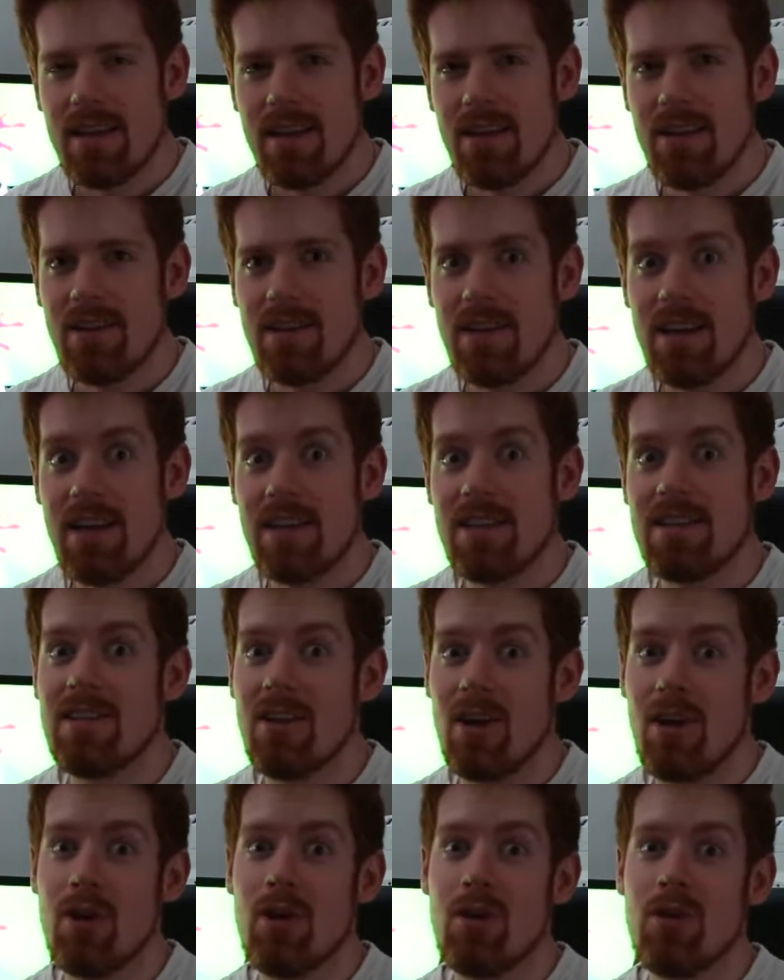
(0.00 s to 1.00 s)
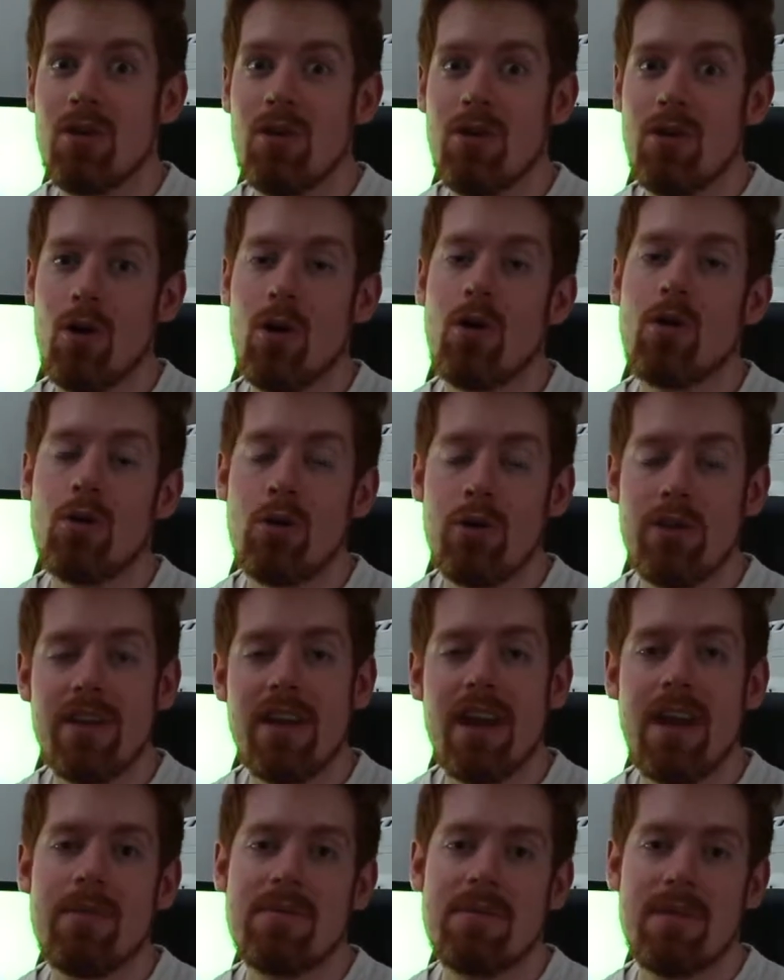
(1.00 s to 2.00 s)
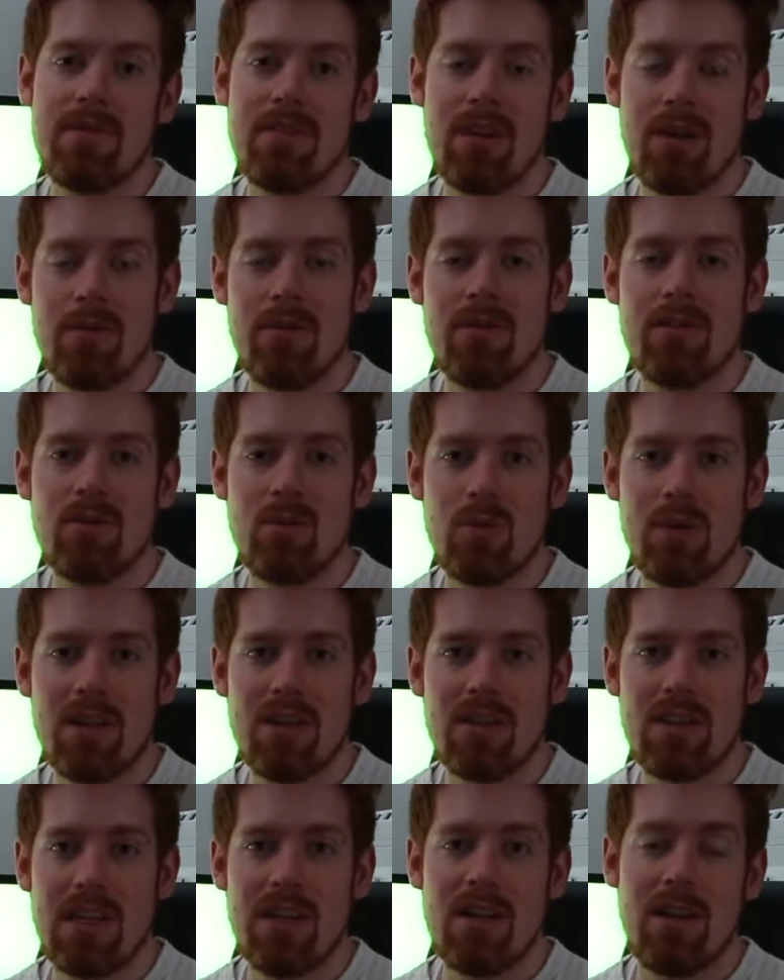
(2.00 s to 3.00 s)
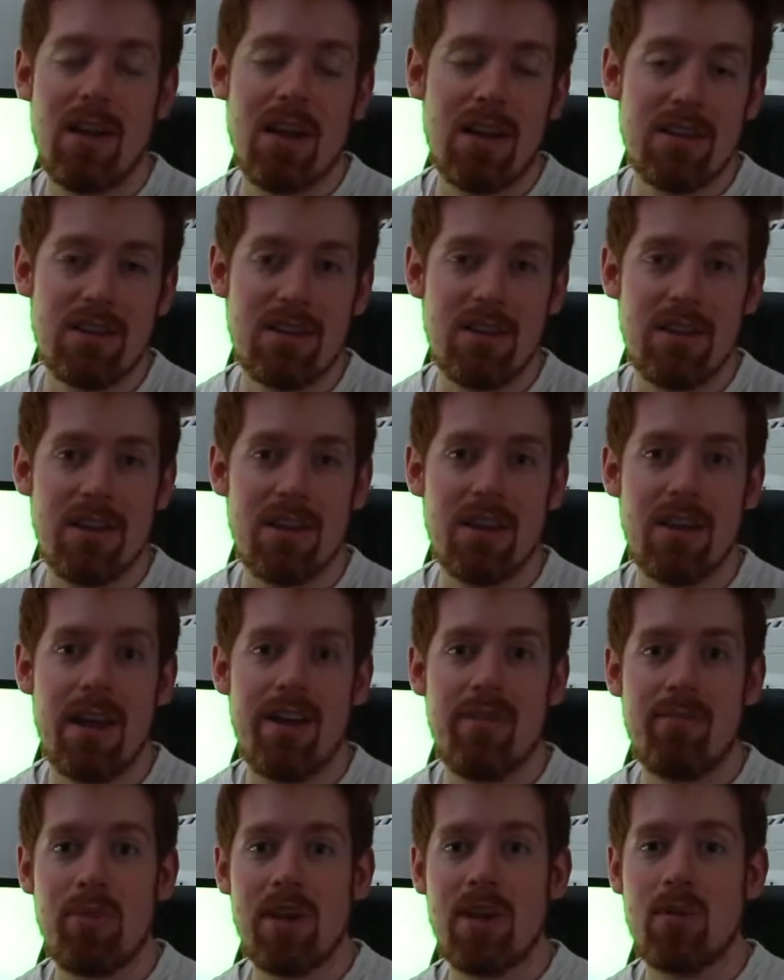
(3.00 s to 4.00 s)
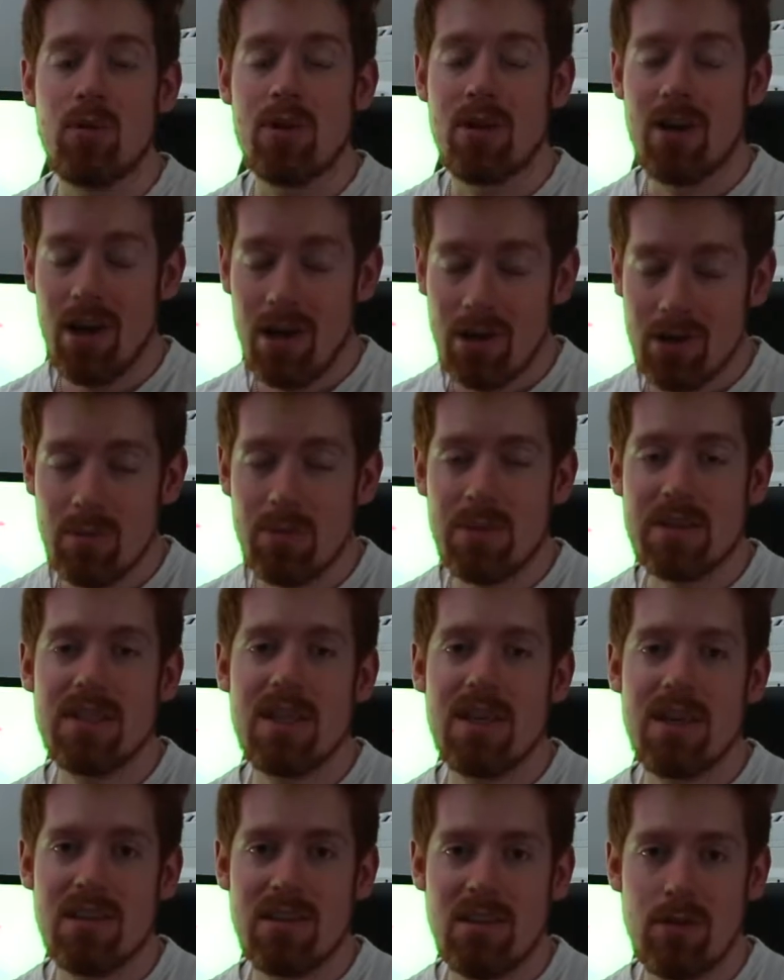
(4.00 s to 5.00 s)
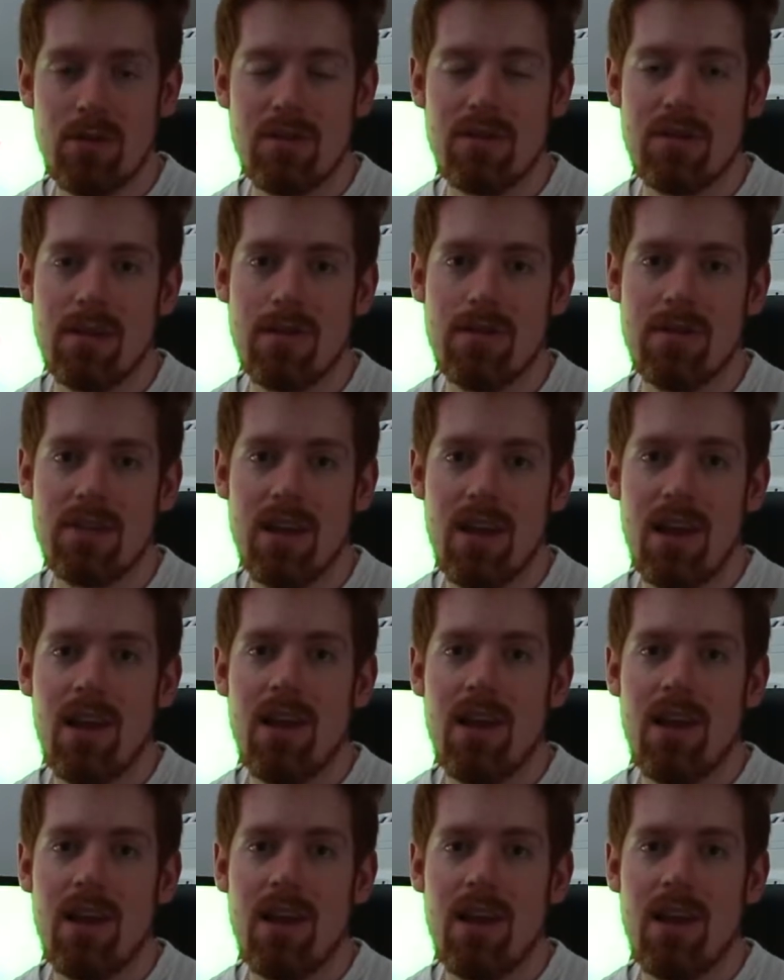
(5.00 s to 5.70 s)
Okay, so not all the games that have come to the Switch in the last year have been 100% exclusives.